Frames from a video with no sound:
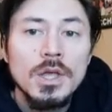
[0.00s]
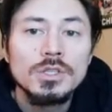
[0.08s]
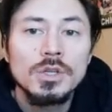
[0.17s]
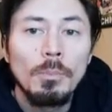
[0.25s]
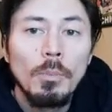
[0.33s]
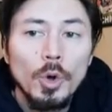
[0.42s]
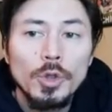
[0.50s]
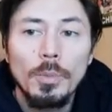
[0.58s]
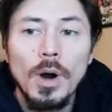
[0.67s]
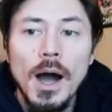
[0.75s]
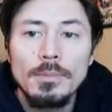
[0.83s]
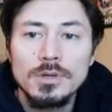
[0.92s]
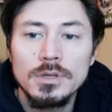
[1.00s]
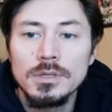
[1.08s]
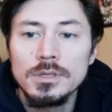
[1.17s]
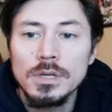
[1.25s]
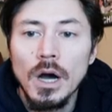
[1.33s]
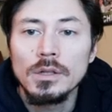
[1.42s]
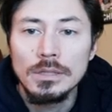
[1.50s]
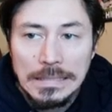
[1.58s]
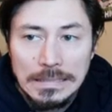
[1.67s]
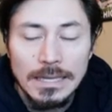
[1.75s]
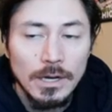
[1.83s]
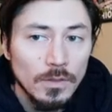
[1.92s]
to multiple options on
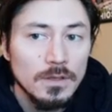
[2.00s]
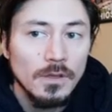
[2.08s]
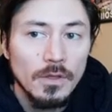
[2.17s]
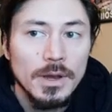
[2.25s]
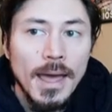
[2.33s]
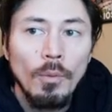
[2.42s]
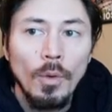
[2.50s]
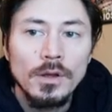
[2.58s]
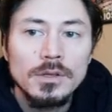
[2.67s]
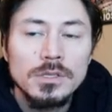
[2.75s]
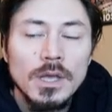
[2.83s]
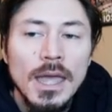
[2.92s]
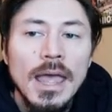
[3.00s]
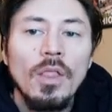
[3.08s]
LinkedIn or these other networks,